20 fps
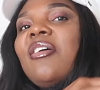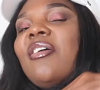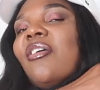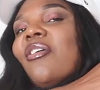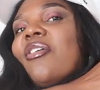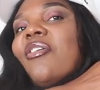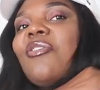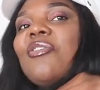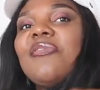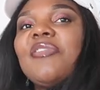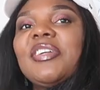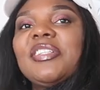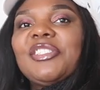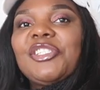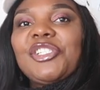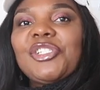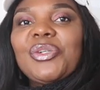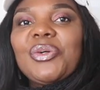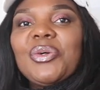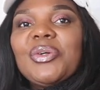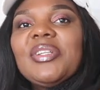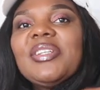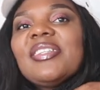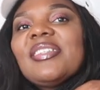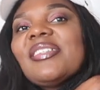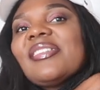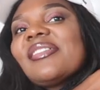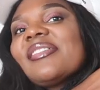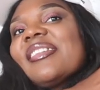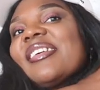or over the
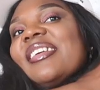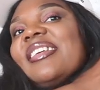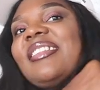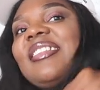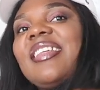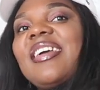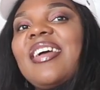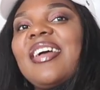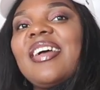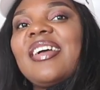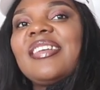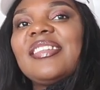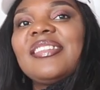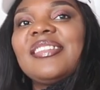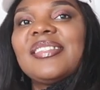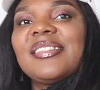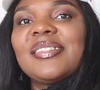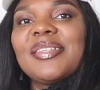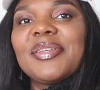shoulders like that,